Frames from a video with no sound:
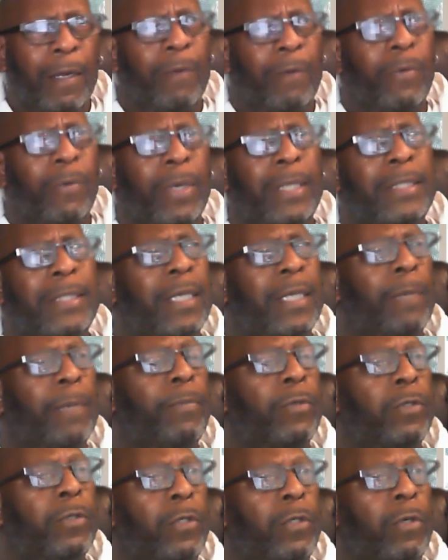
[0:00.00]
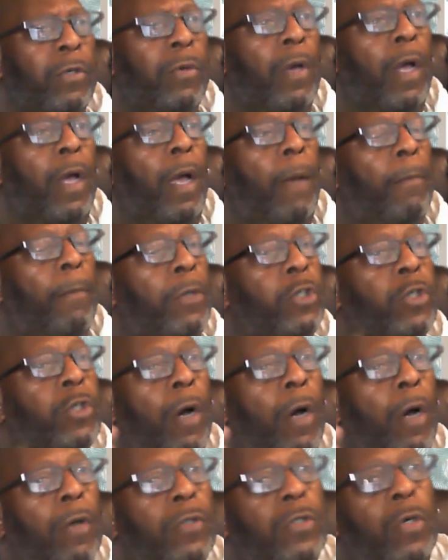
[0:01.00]
Really simple to do. But
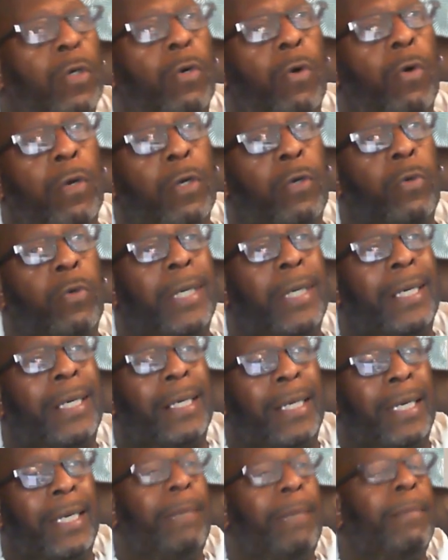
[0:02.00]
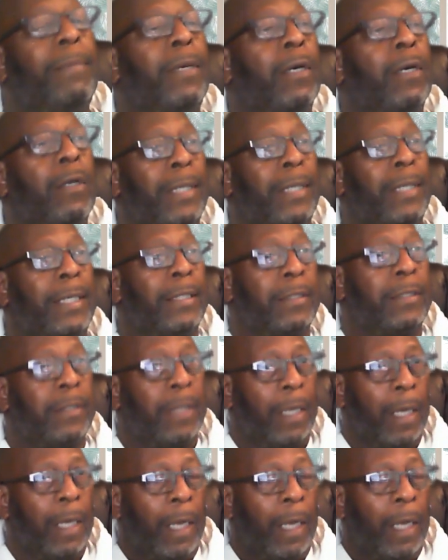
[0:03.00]
you're also going to create an email list.